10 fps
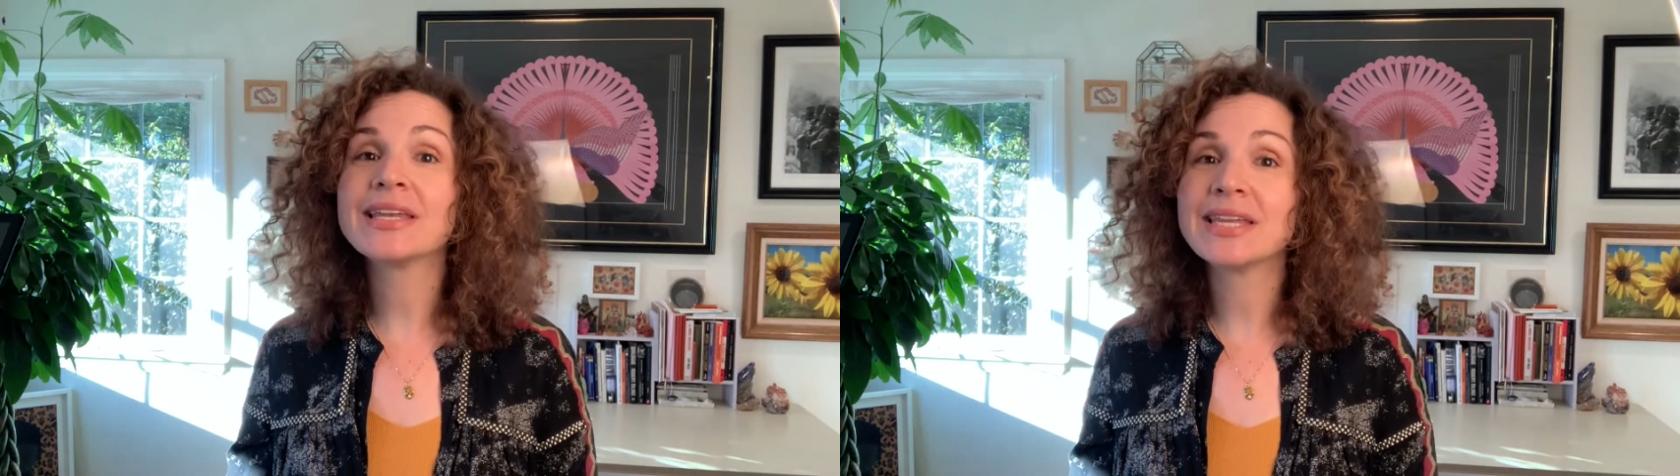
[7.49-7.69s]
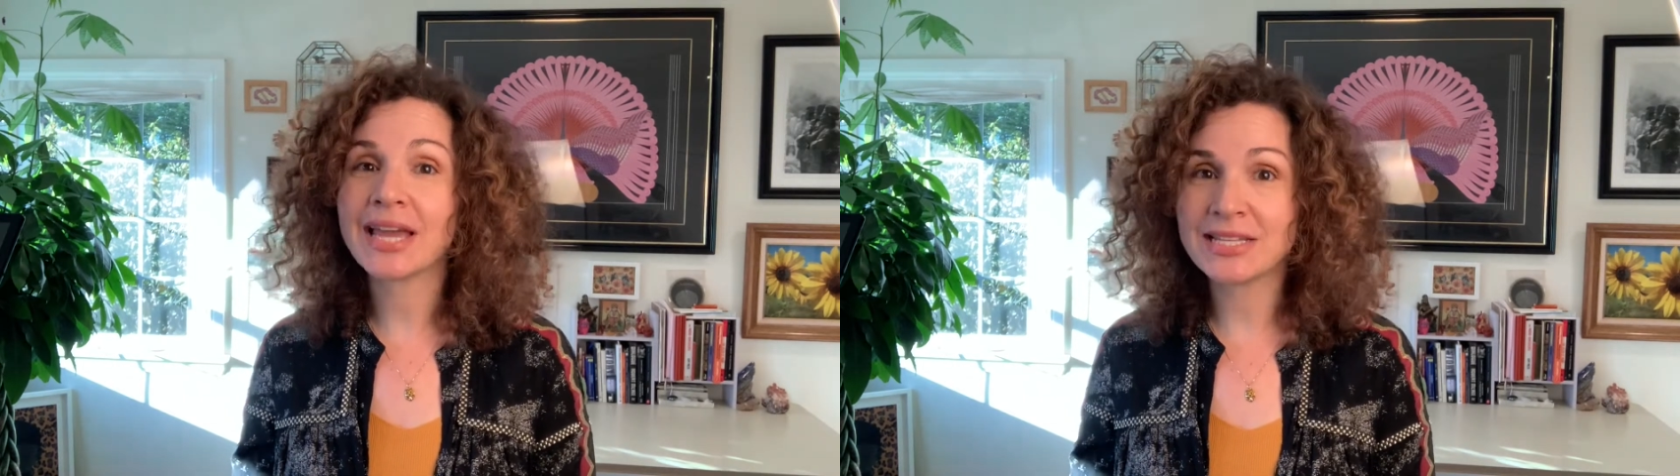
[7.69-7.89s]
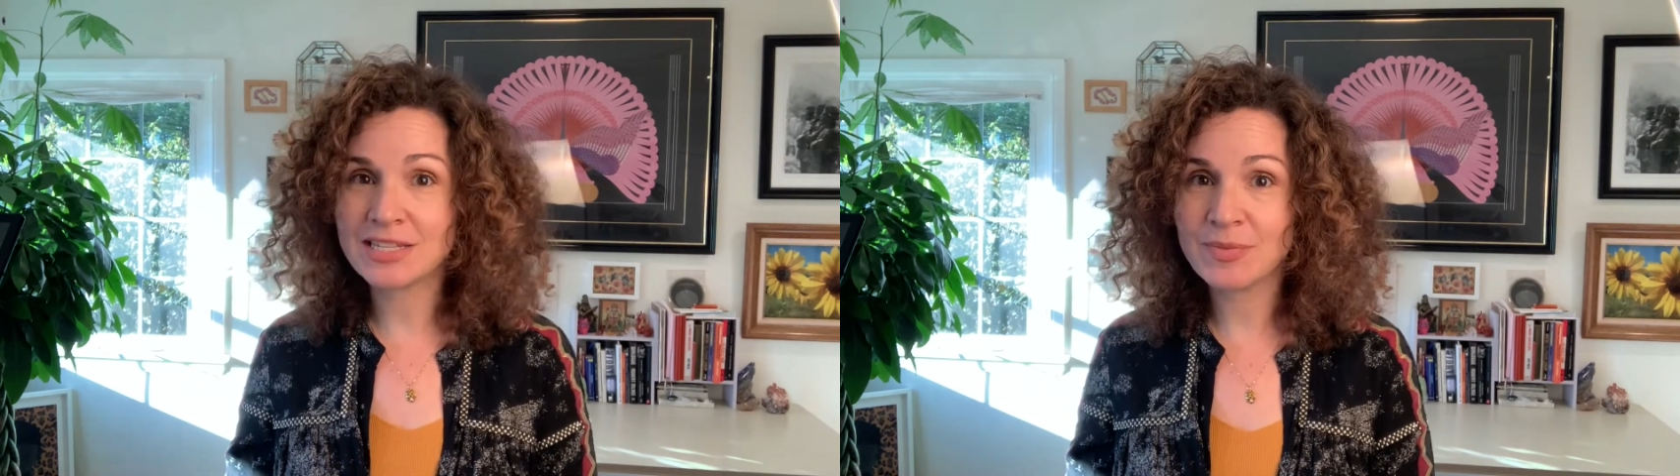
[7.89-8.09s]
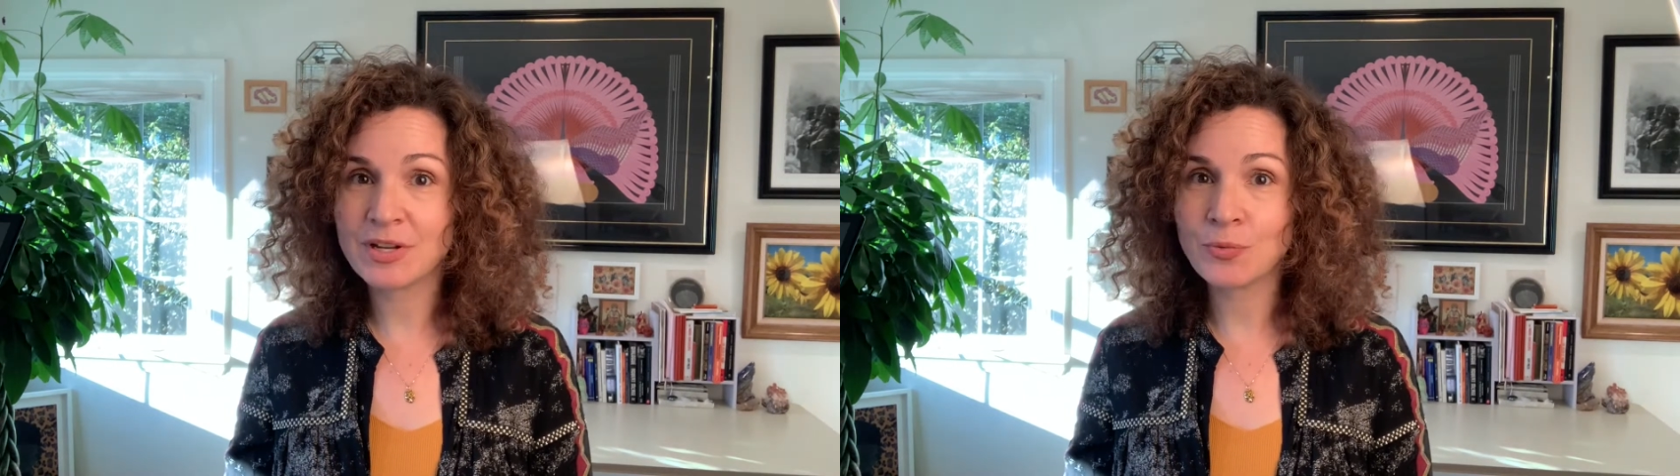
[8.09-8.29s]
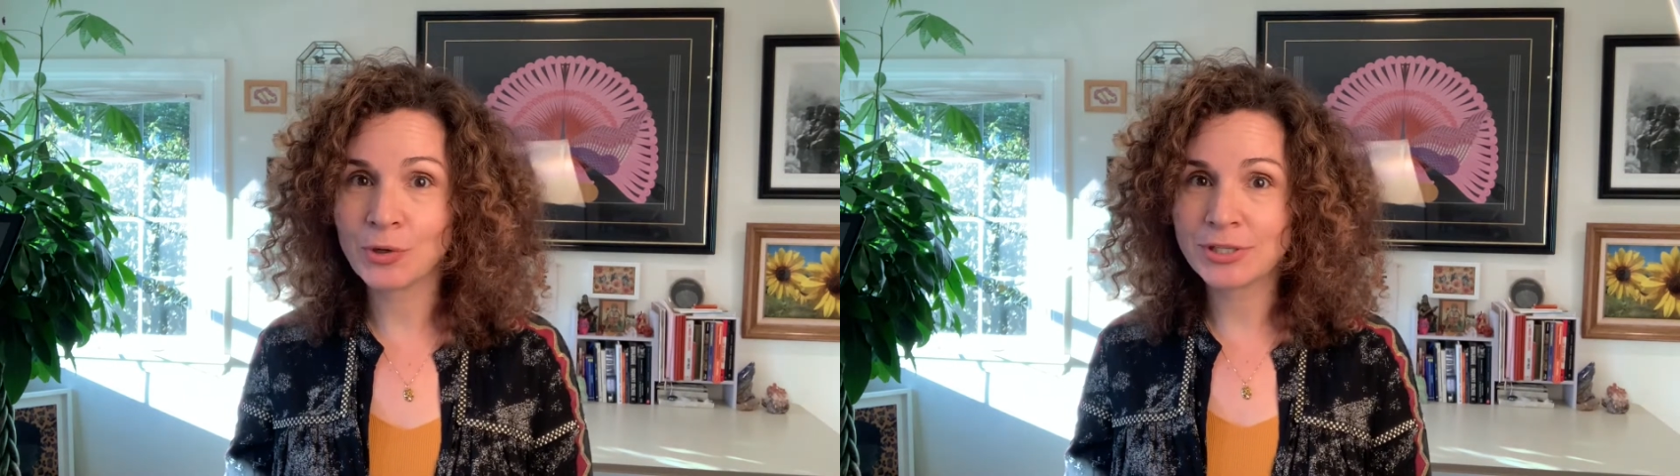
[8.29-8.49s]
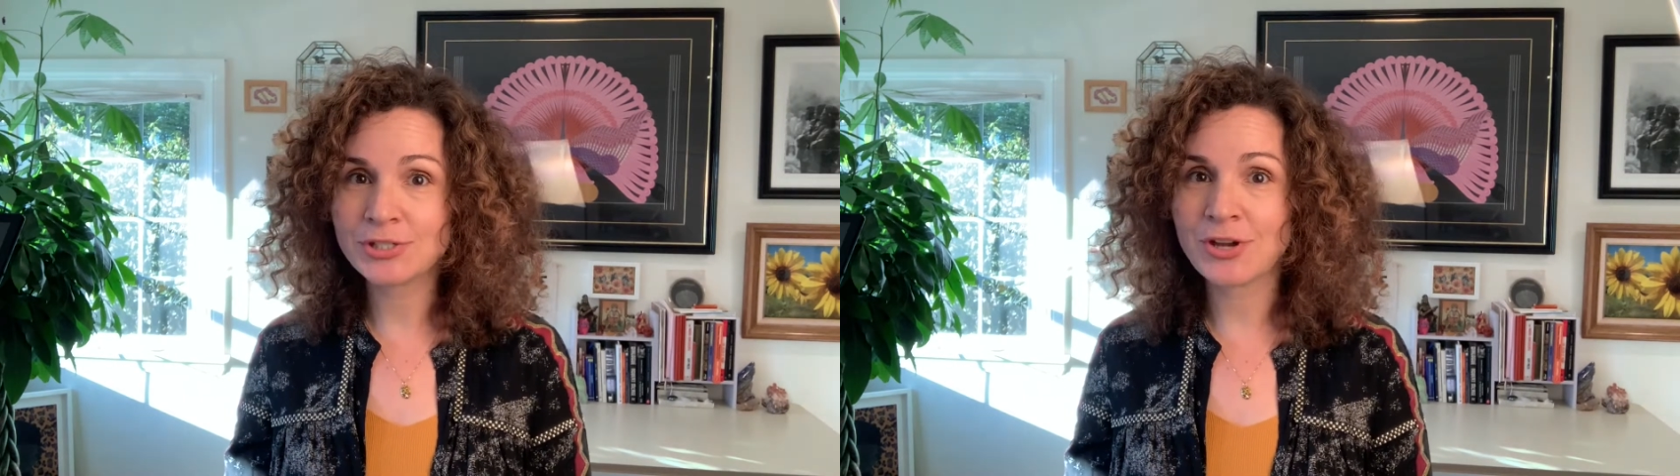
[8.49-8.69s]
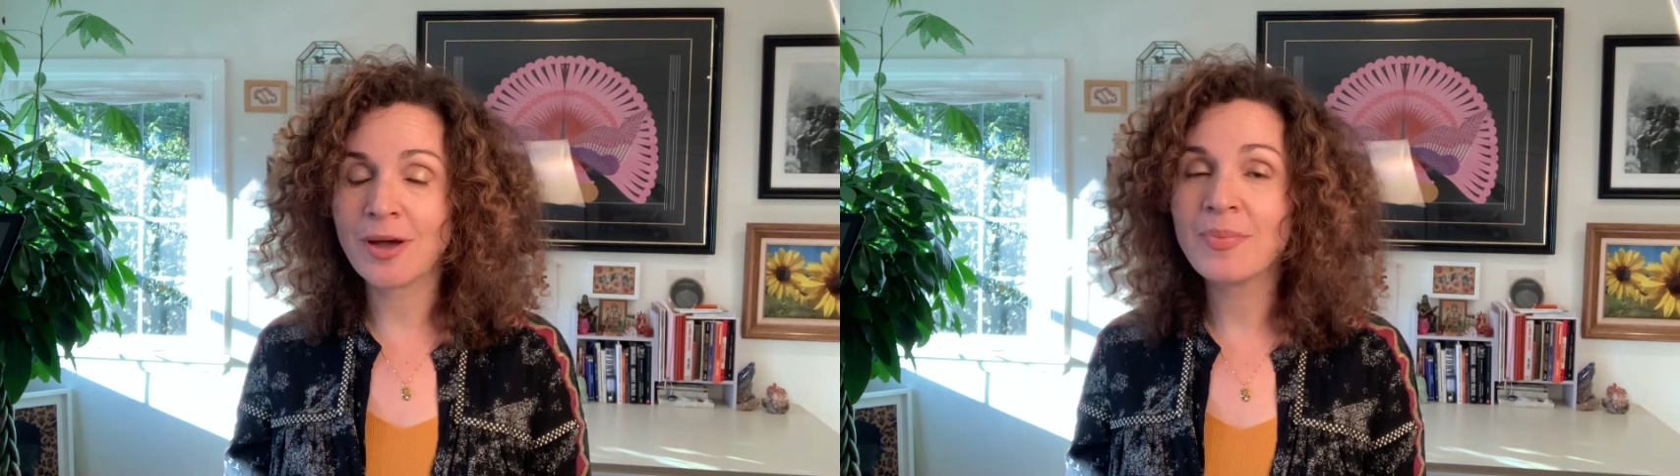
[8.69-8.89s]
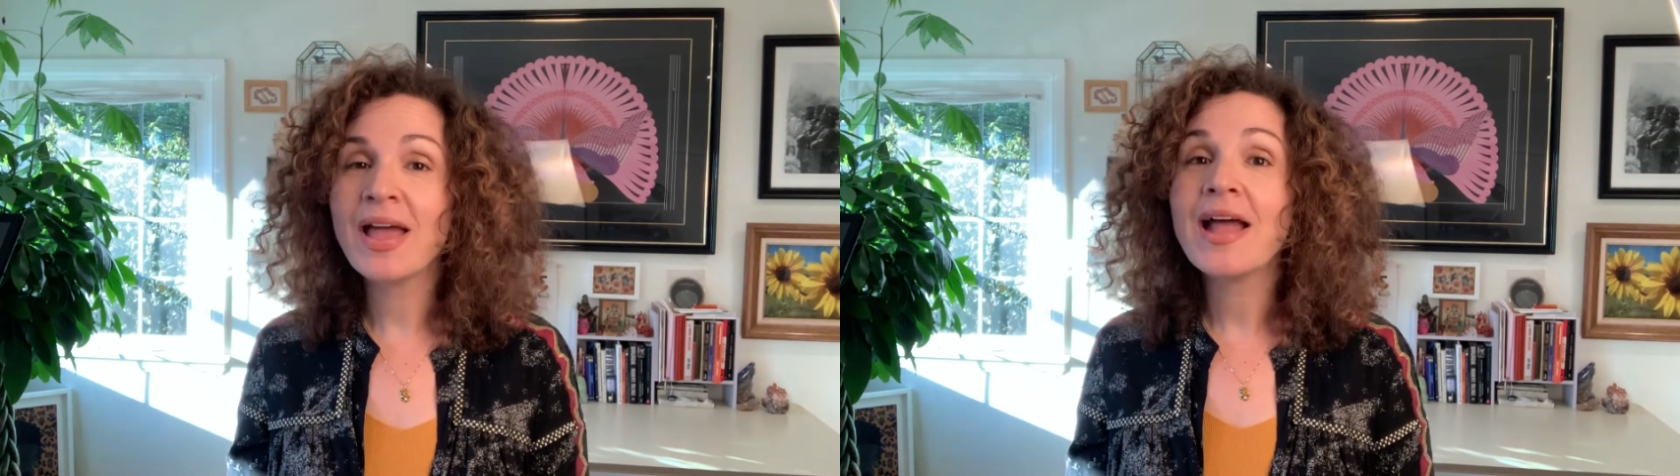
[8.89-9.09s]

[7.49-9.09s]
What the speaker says: 90-minute workshop